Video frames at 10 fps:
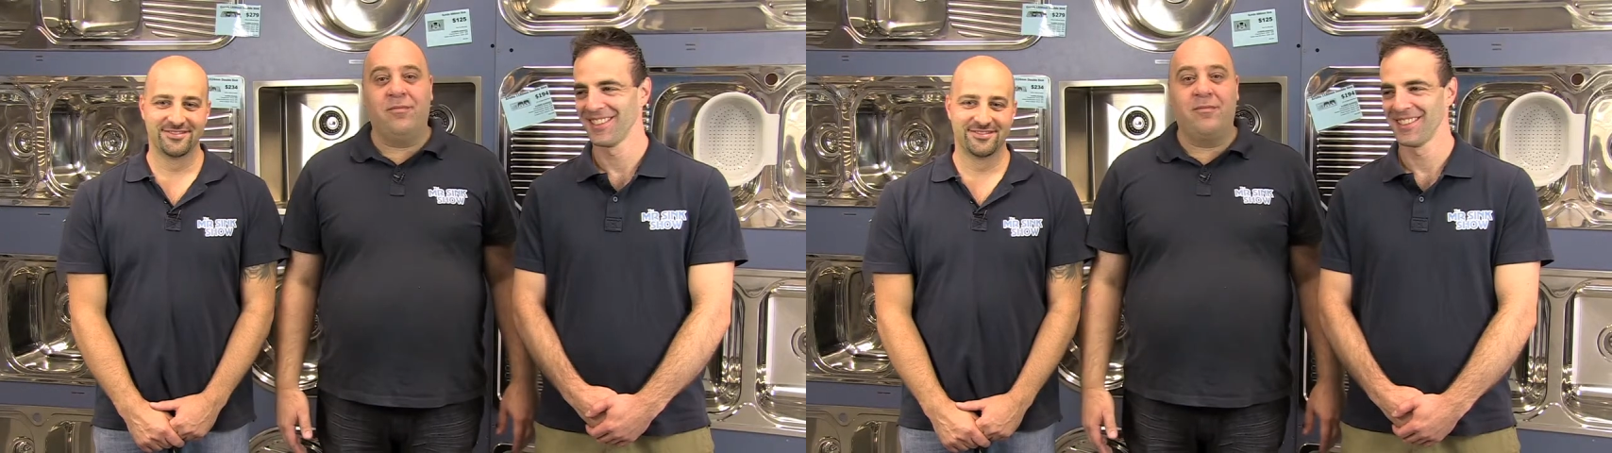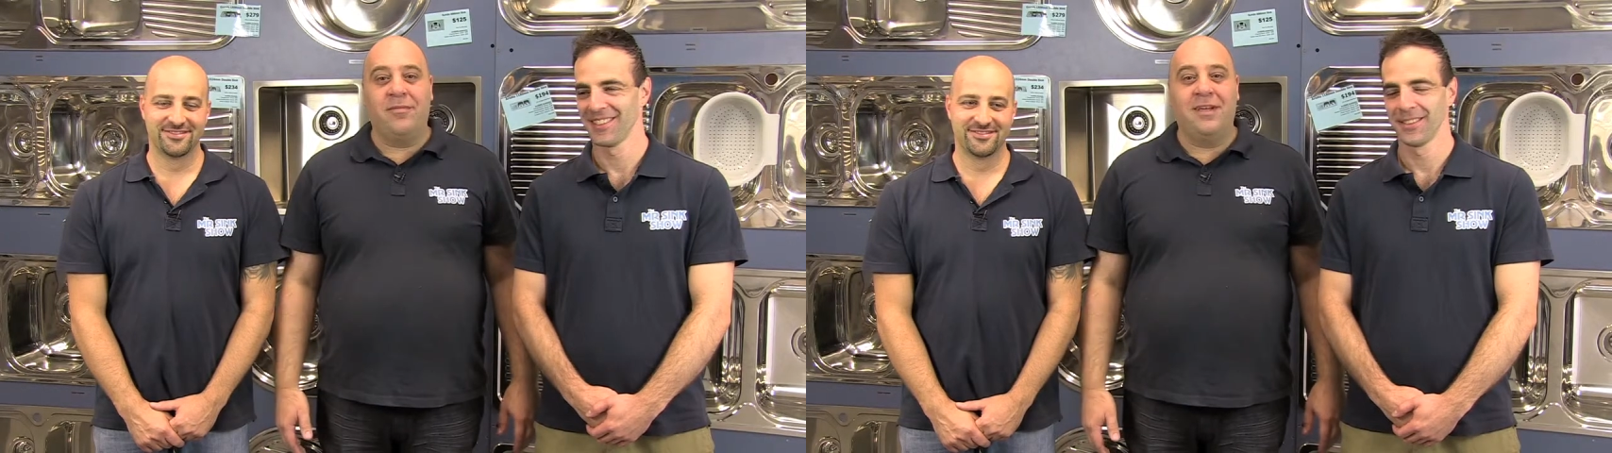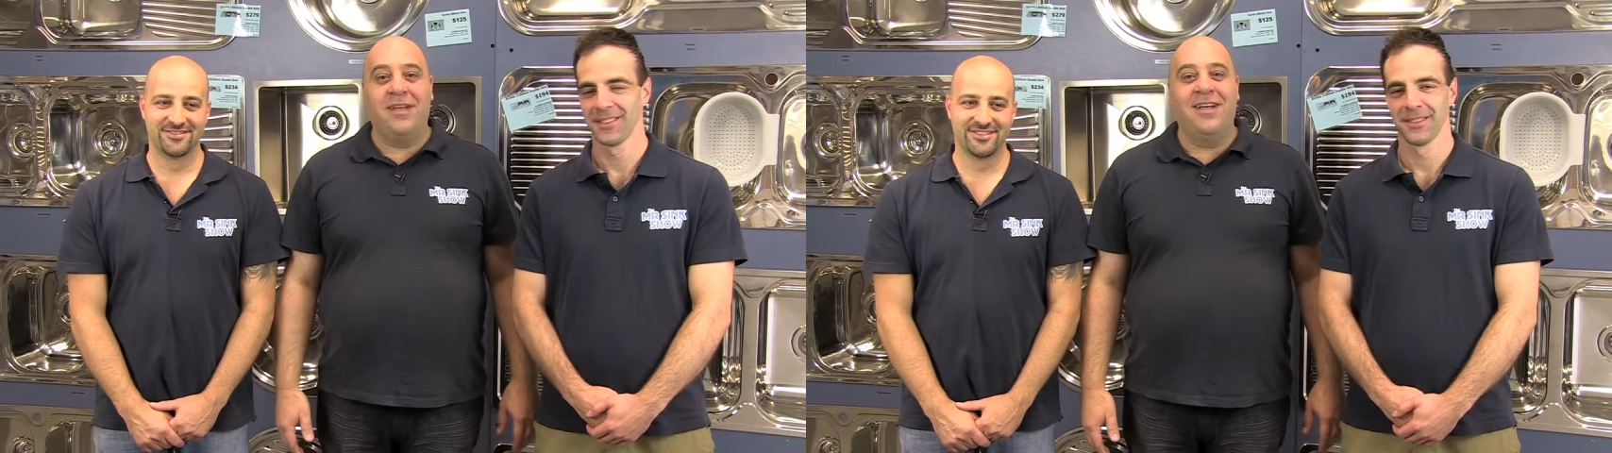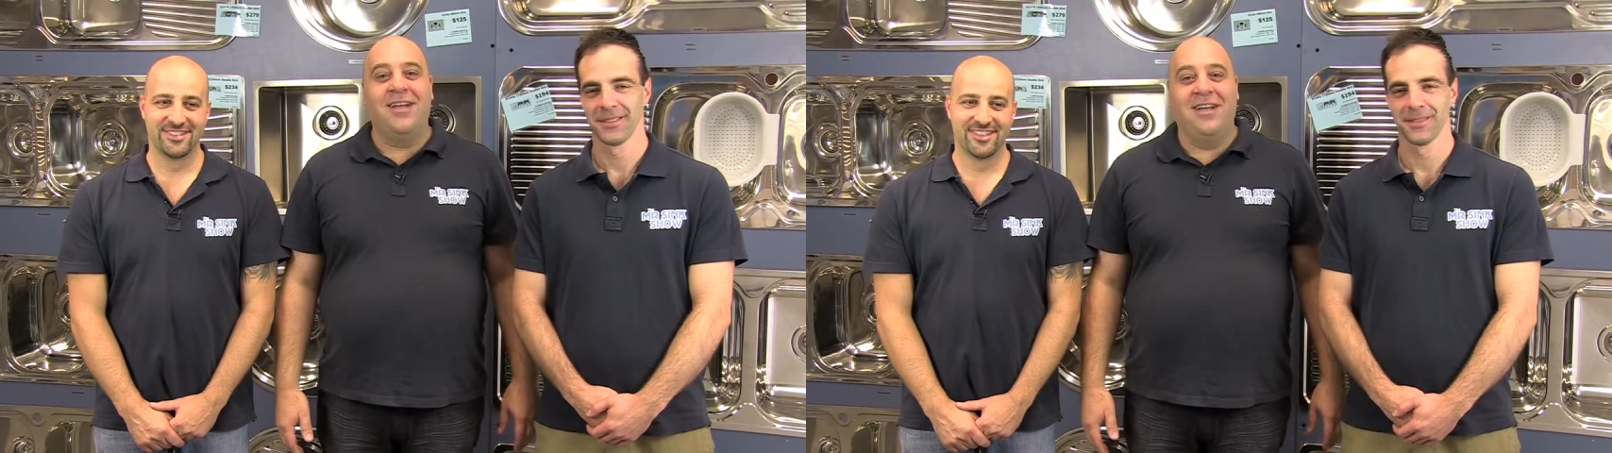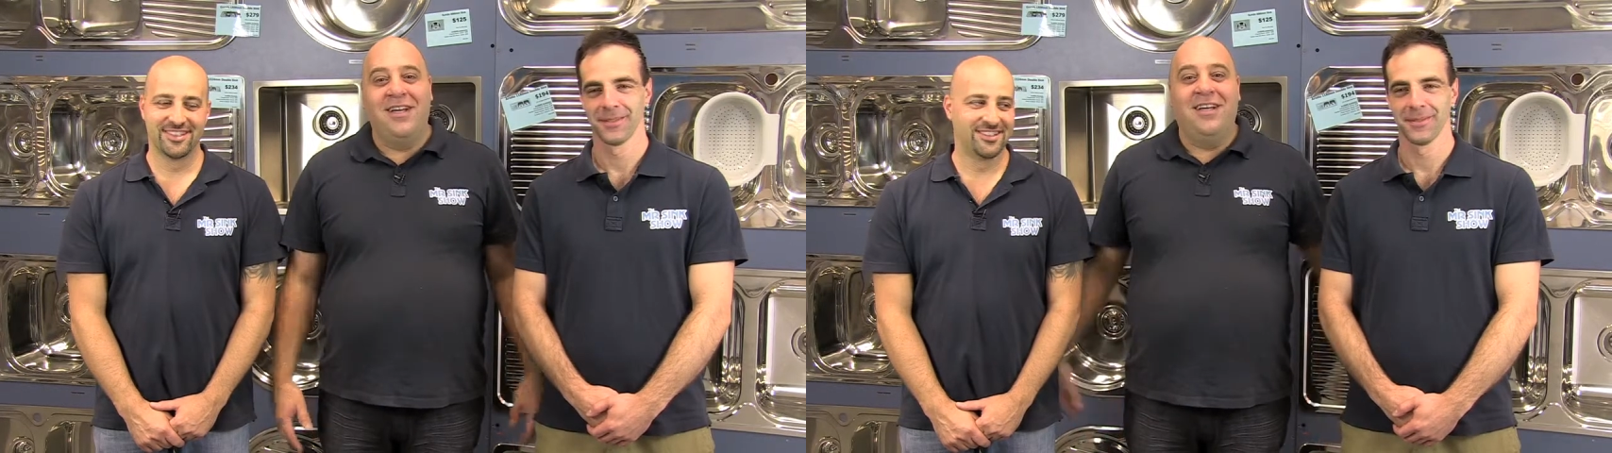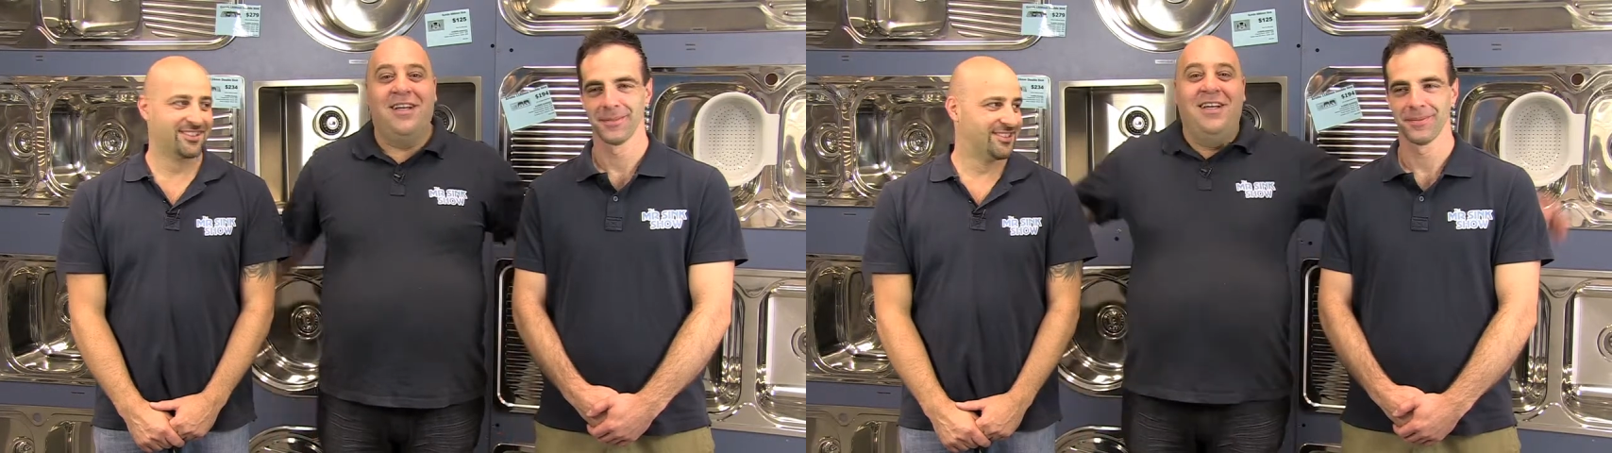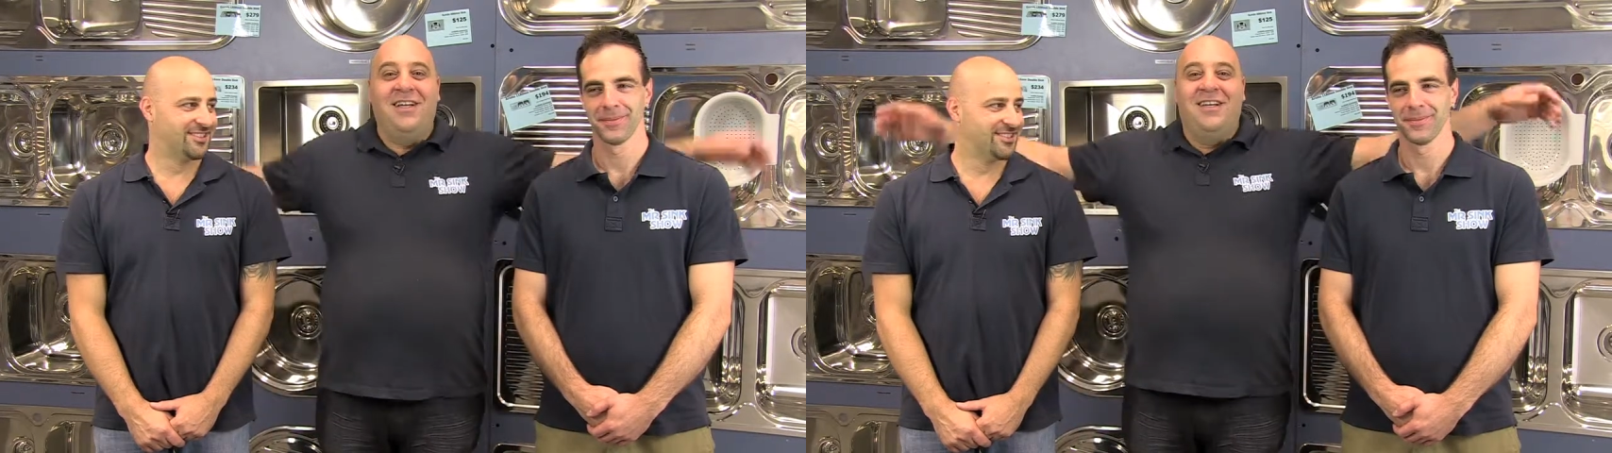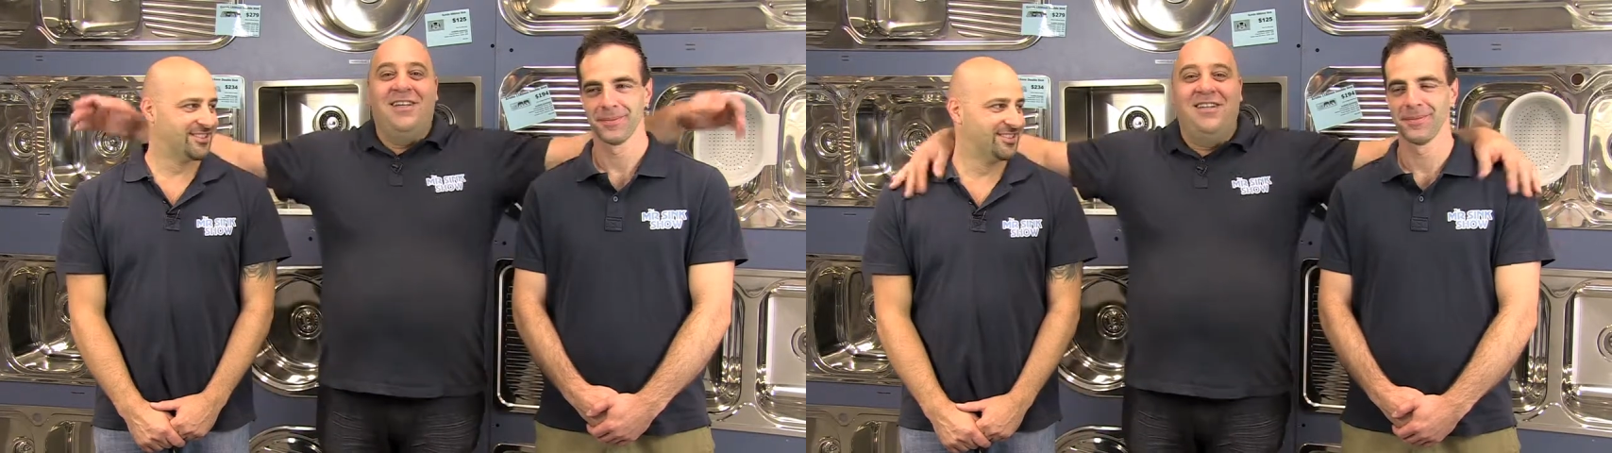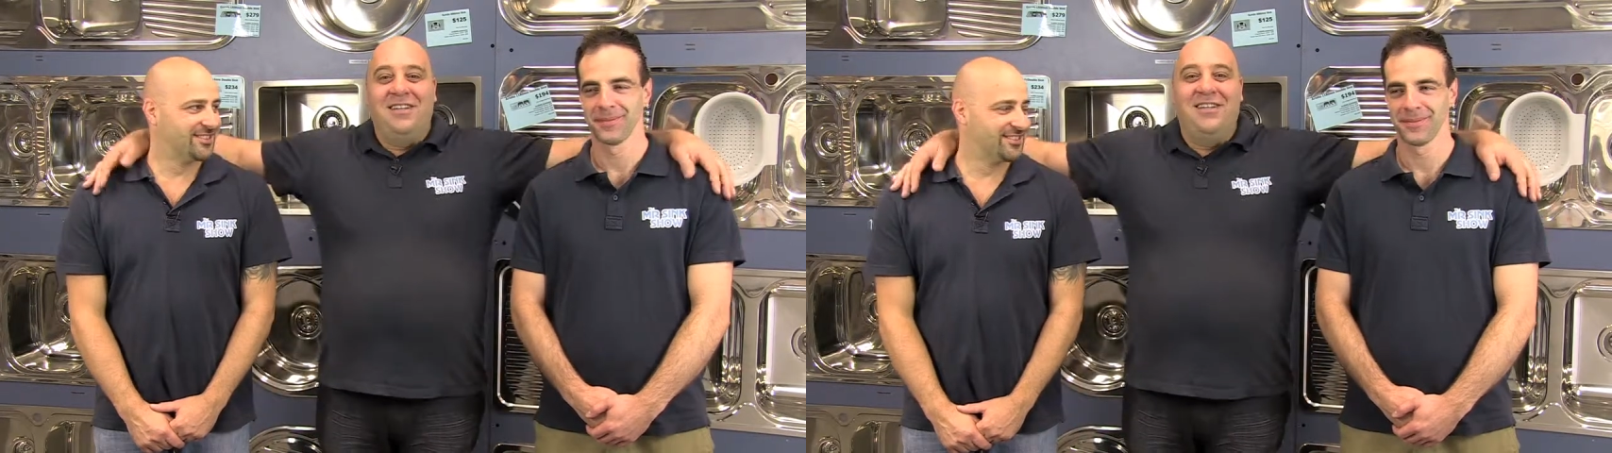Nobody speaks.